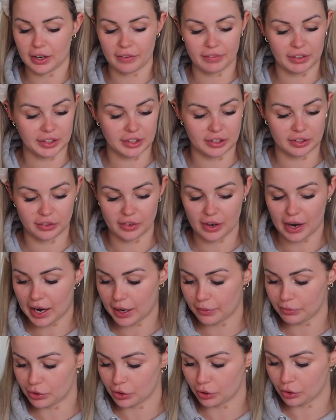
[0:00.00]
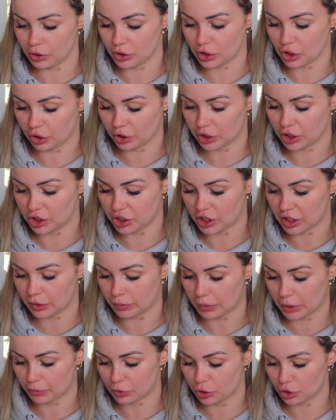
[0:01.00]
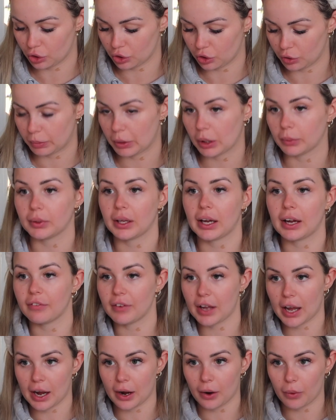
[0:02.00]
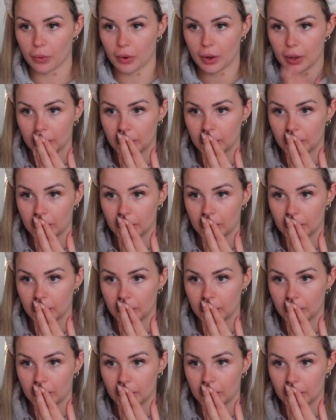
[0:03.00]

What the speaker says: I've had this for absolutely donkey's years, but I'm sure they'll probably have it out